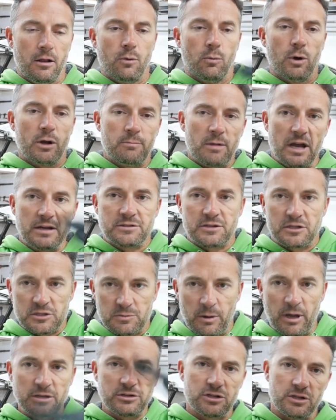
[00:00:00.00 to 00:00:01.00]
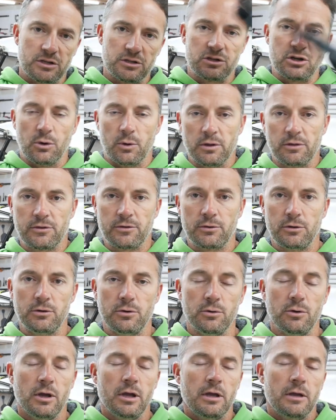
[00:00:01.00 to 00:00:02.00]
when my suspension is going
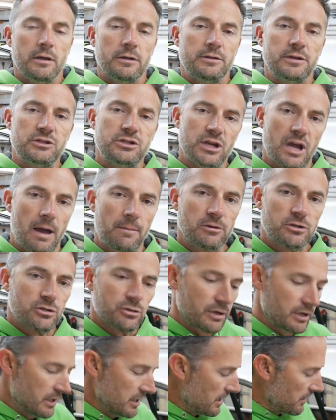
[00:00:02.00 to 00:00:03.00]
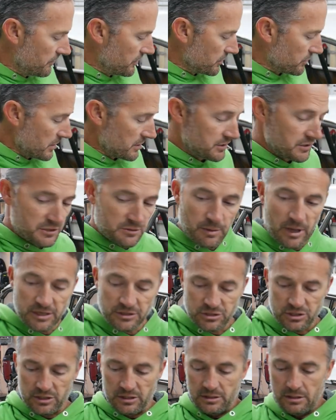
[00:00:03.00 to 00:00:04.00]
through, the geometry of the rear
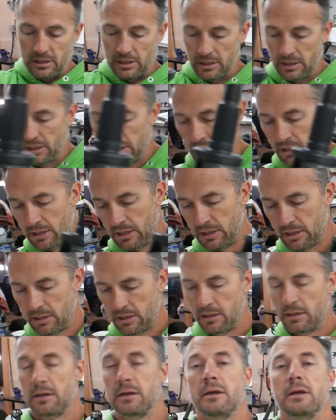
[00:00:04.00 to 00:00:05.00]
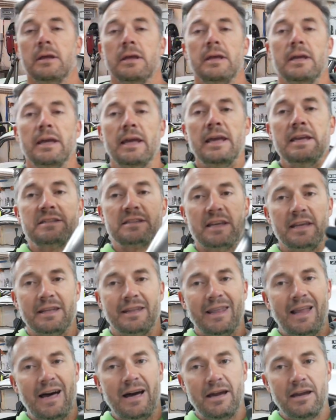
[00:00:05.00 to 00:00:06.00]
suspension is in
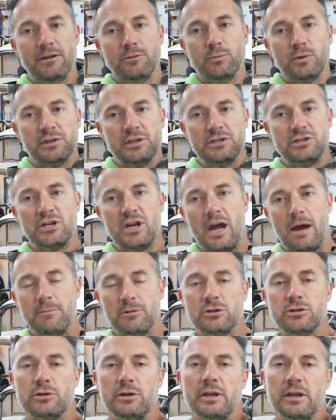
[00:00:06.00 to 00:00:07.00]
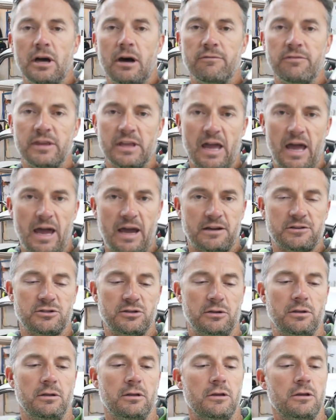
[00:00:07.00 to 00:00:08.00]
line with the geometry of the
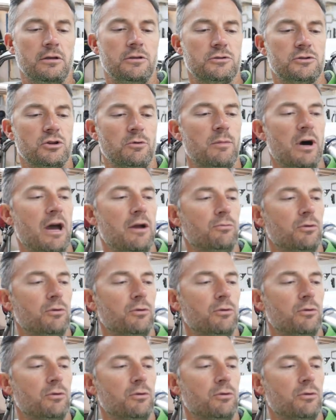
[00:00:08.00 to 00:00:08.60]
axle, so my